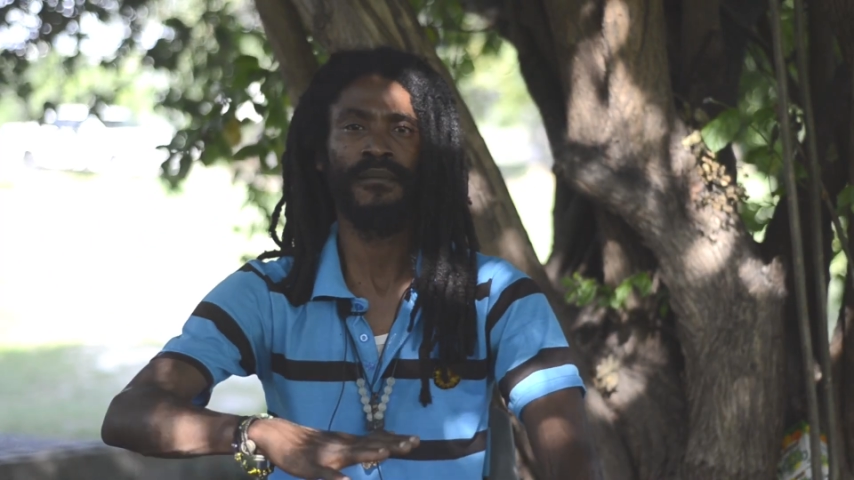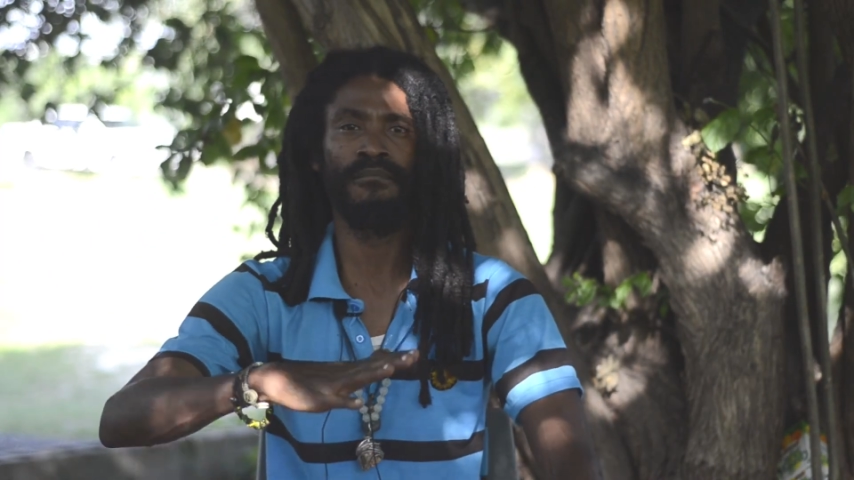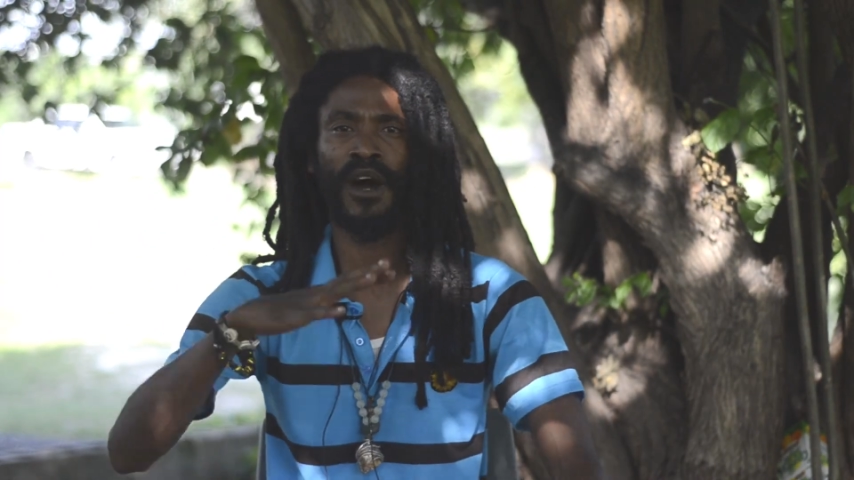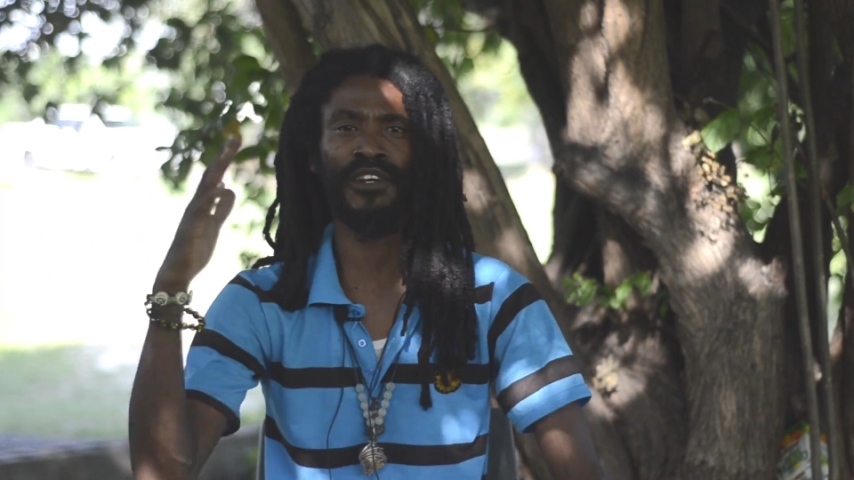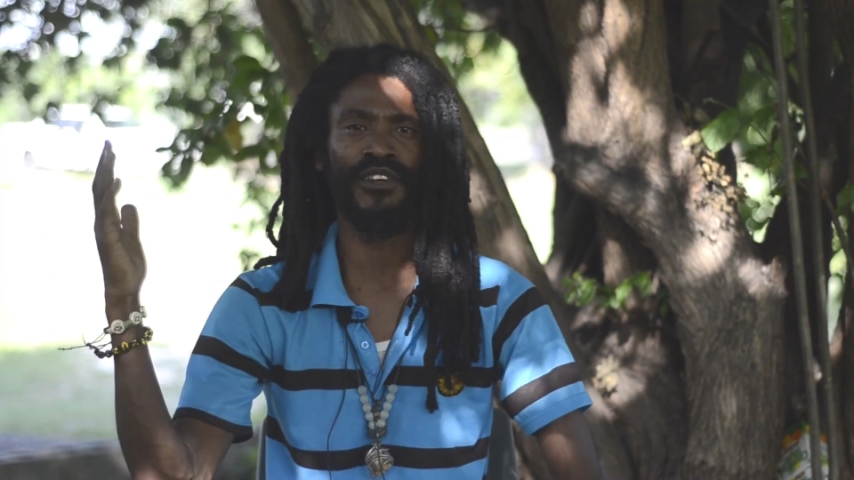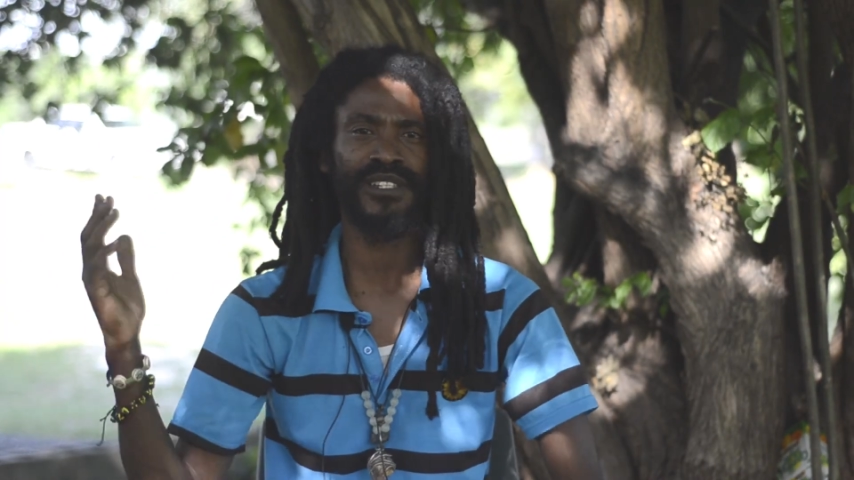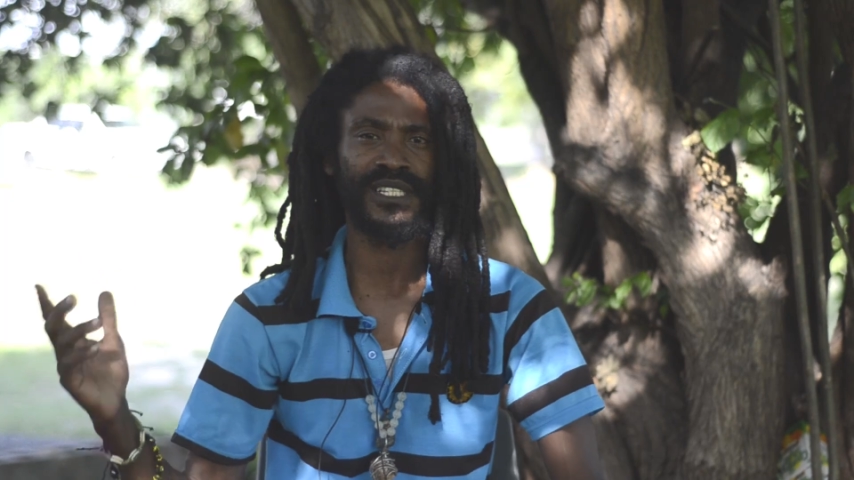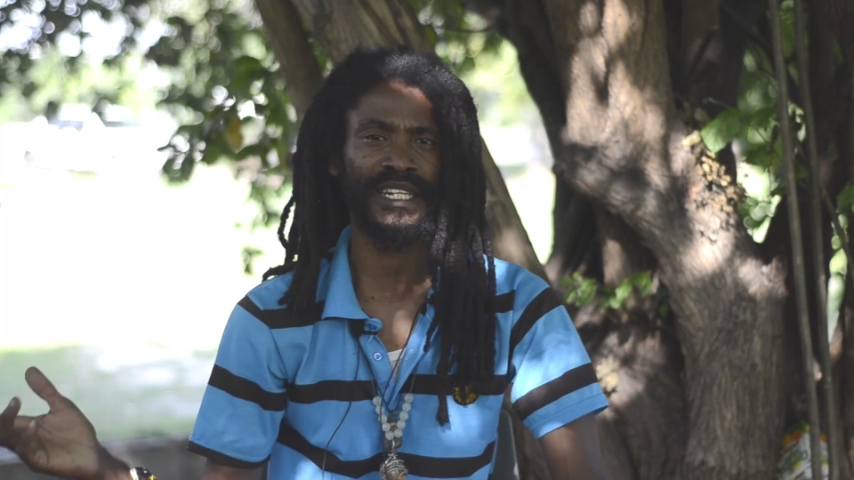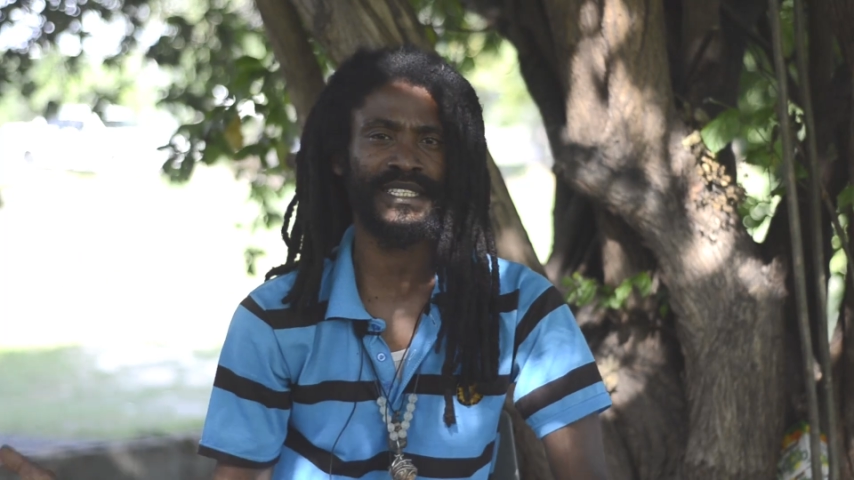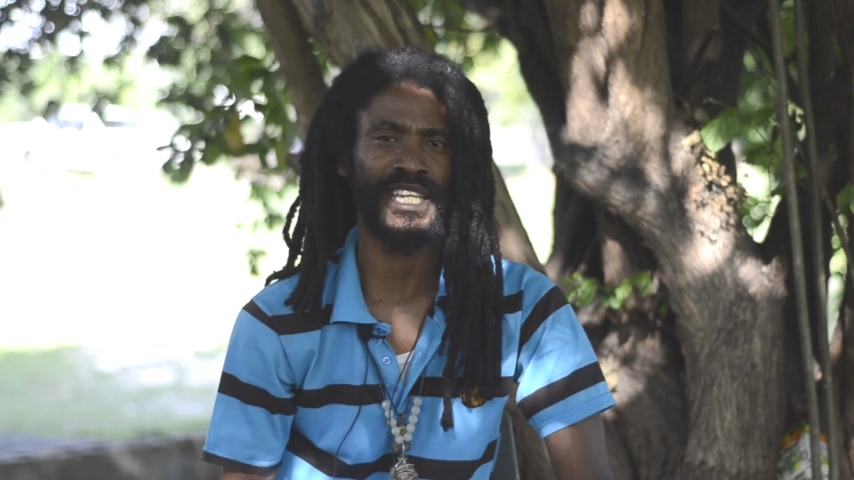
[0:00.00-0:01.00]
modern
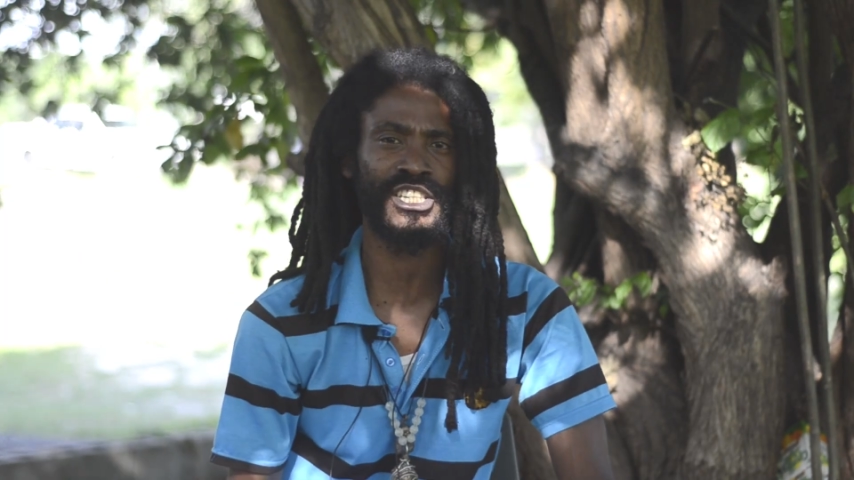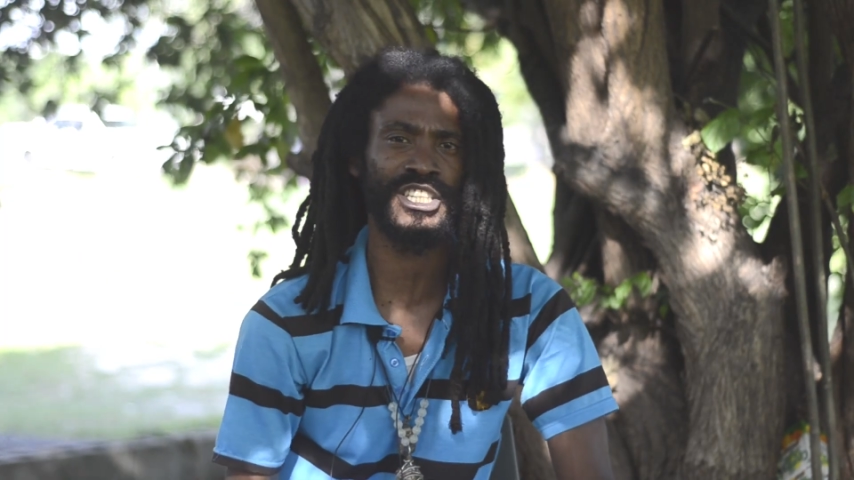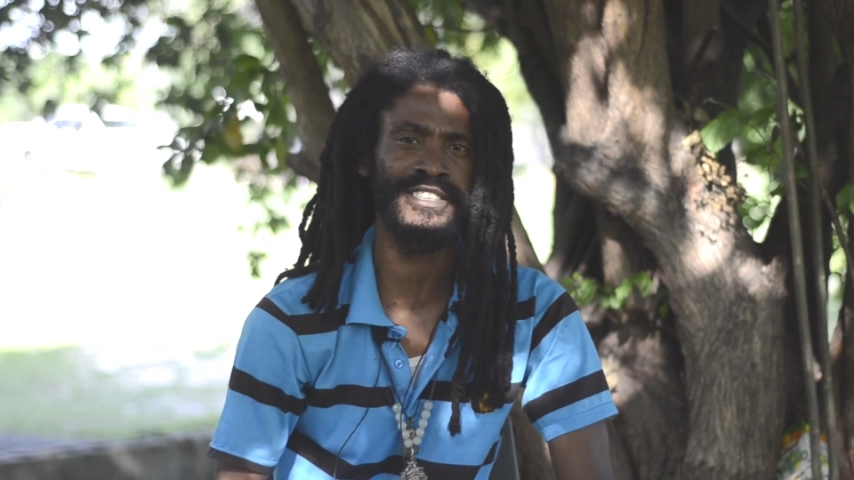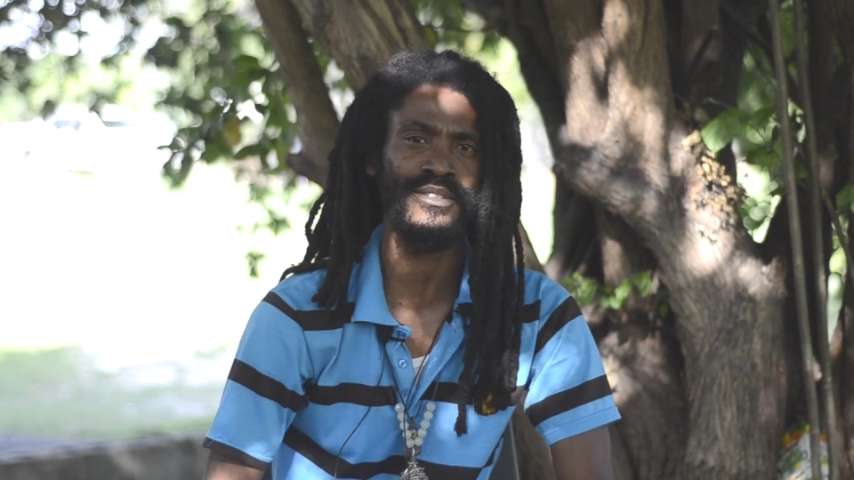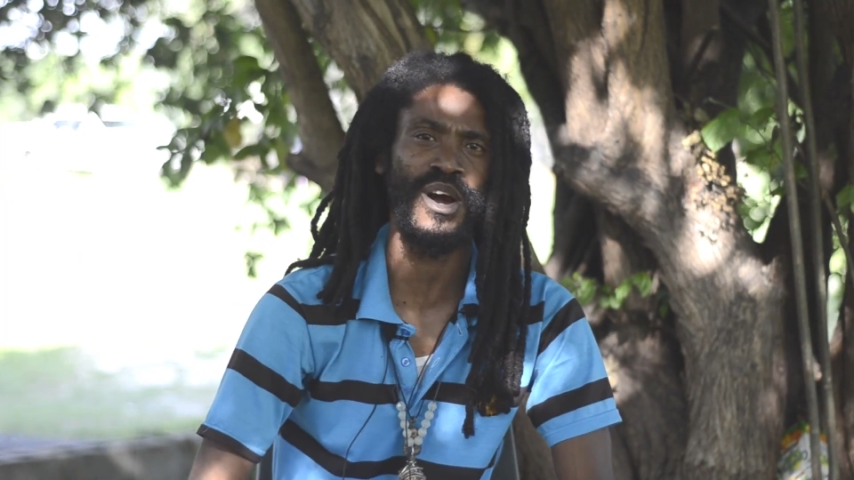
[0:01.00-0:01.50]
sanitation to